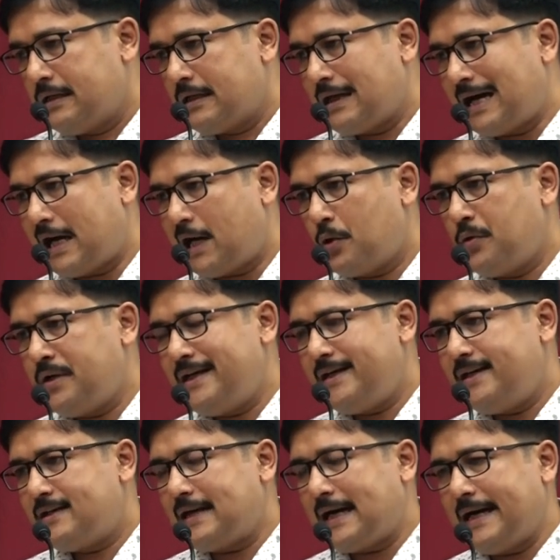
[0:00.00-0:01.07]
how
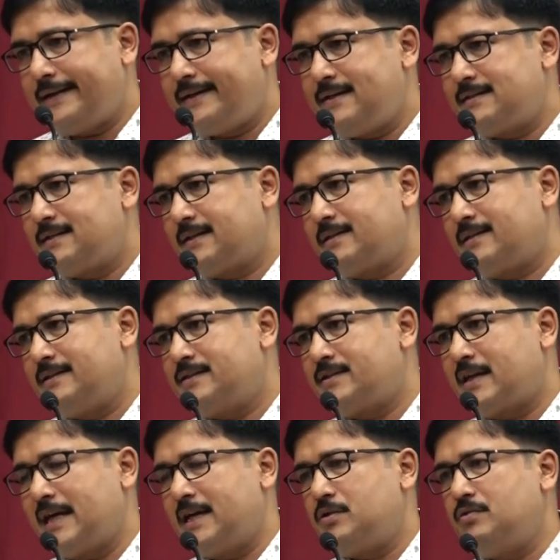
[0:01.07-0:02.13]
Indian I T sector is
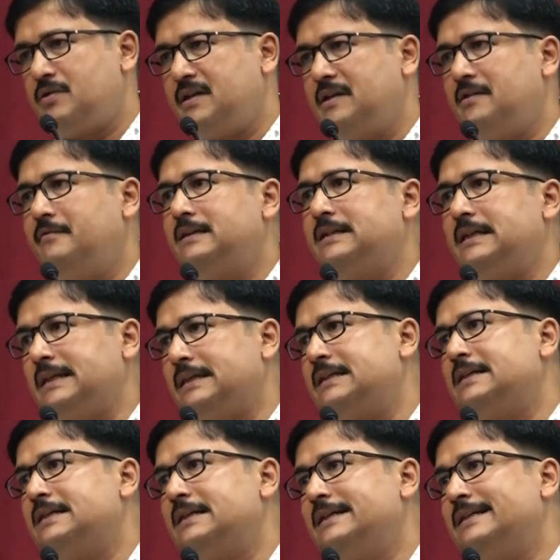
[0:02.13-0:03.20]
trying to deal with it
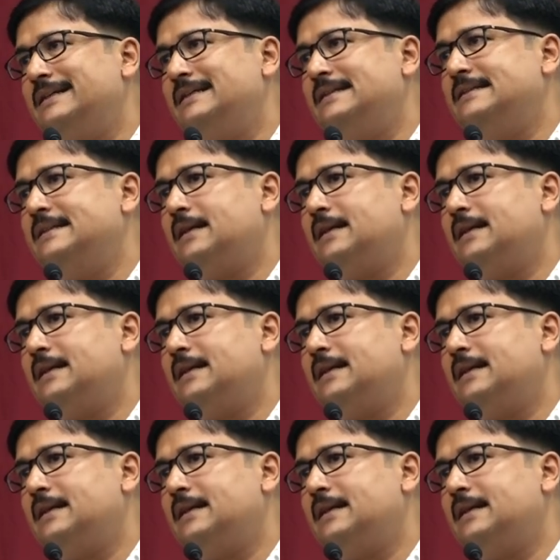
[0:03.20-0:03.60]
is